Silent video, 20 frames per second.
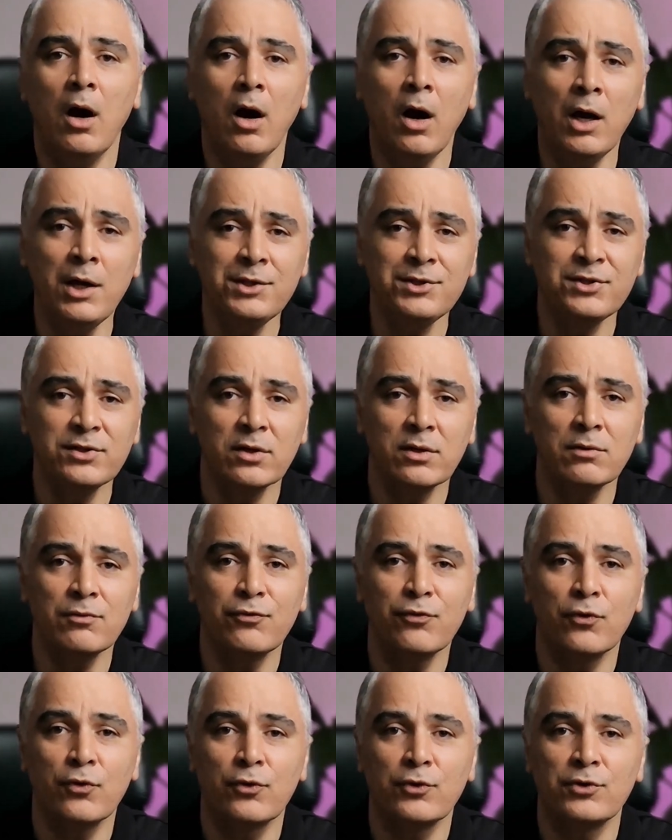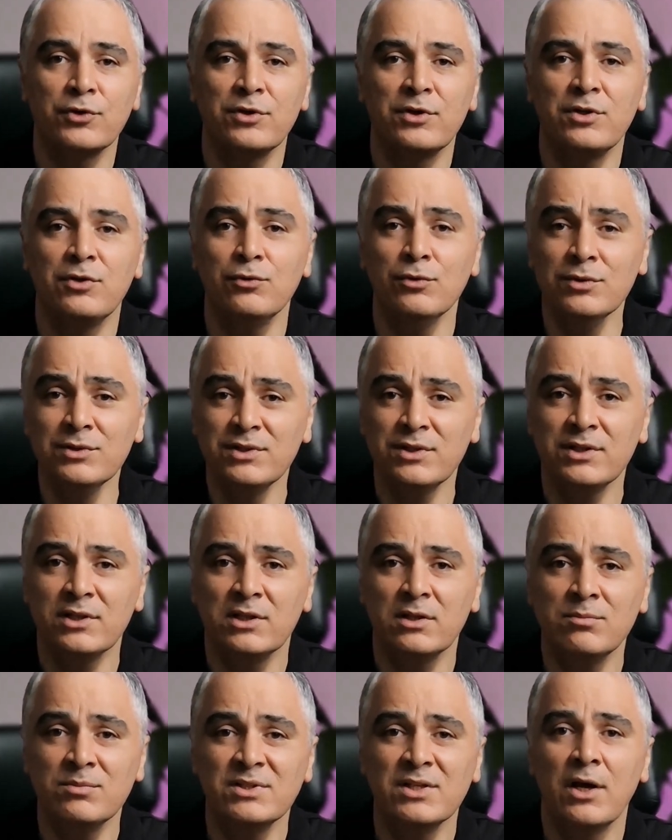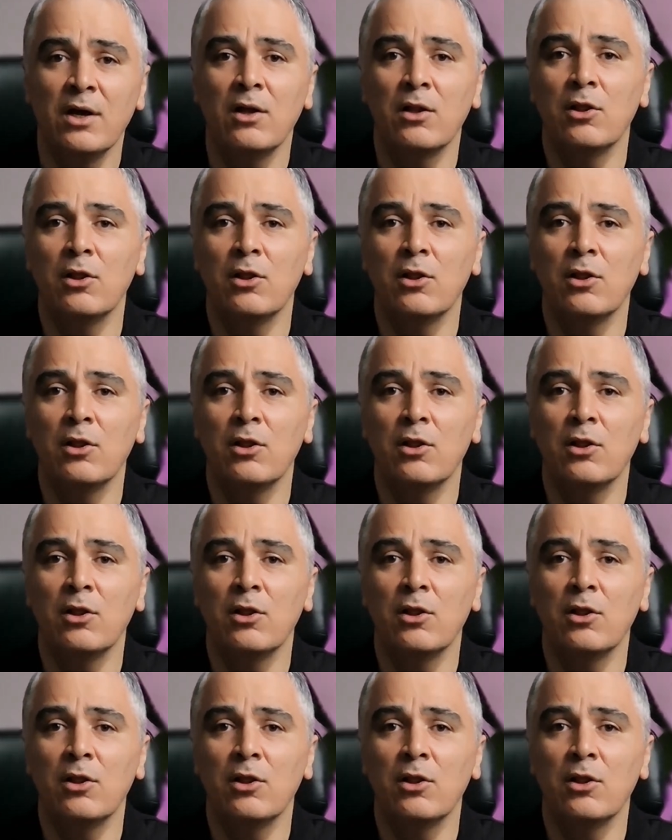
ideal for new teams,